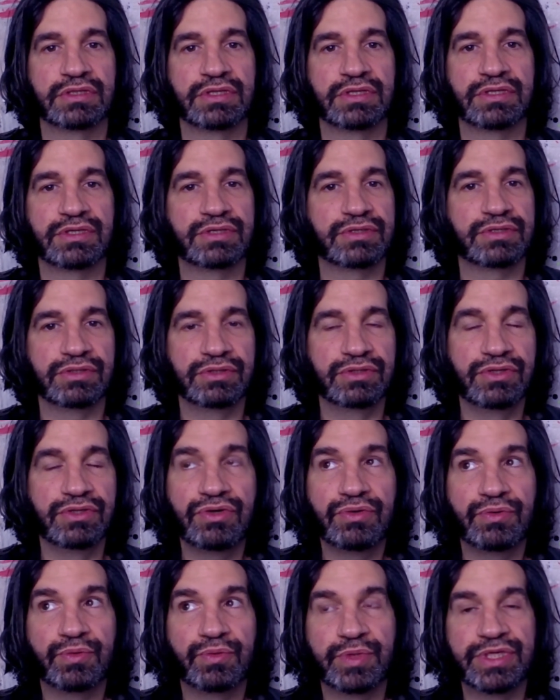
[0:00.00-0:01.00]
there are
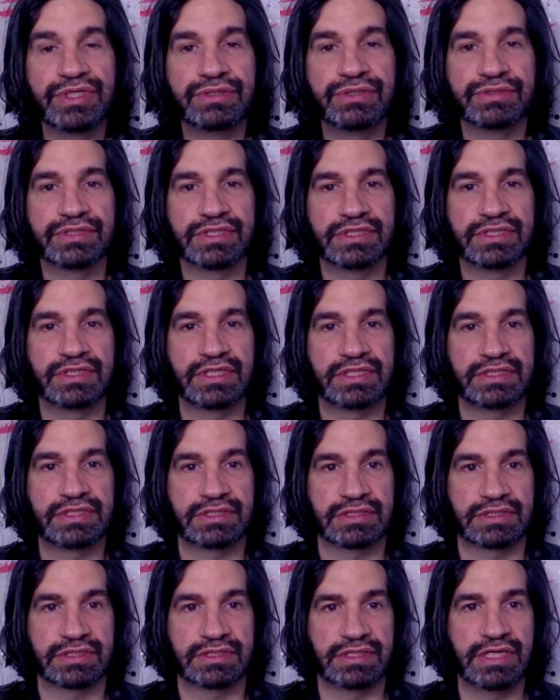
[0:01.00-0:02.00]
no winners in this
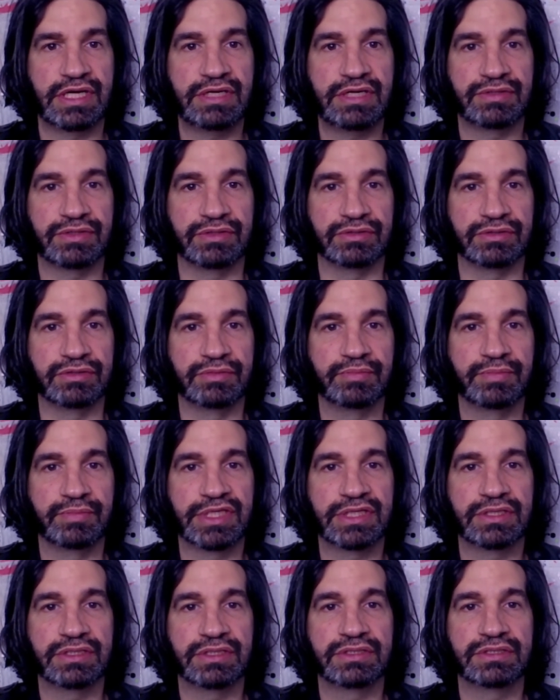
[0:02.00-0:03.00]
scenario
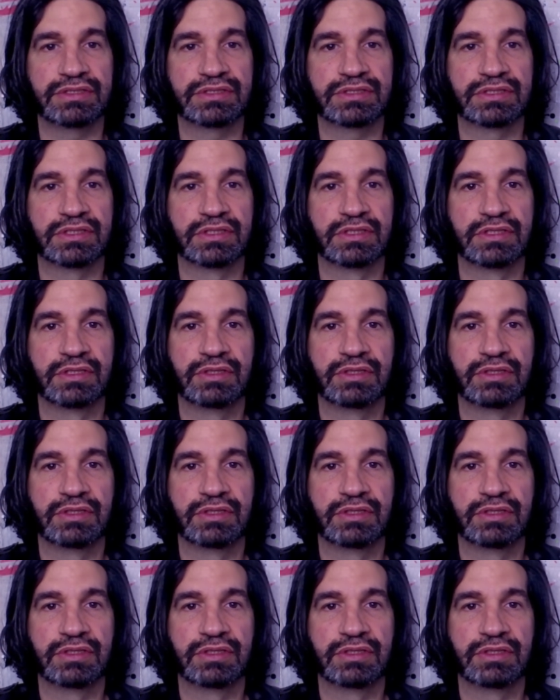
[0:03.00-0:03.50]
because